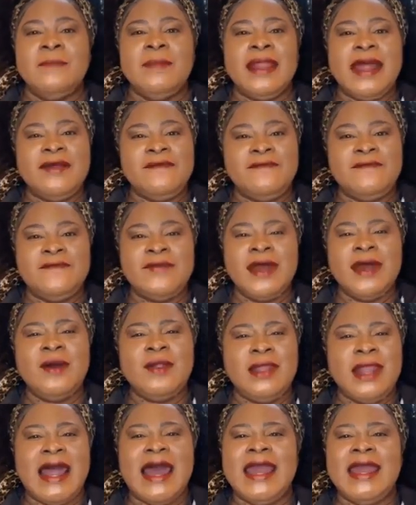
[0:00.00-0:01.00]
but I
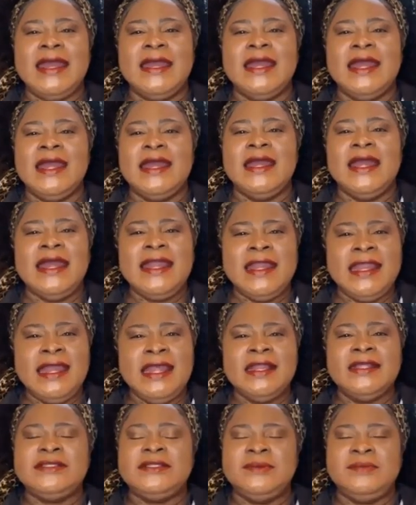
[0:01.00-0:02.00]
felt like it
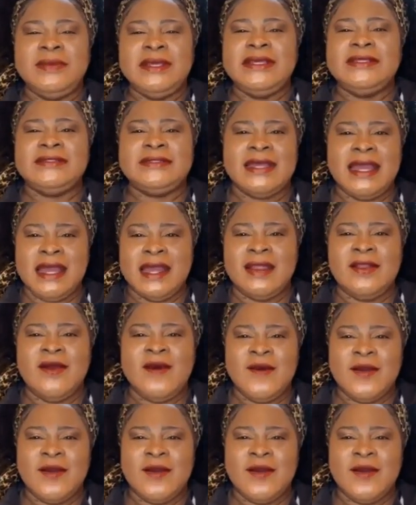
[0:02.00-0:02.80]
needed to be said.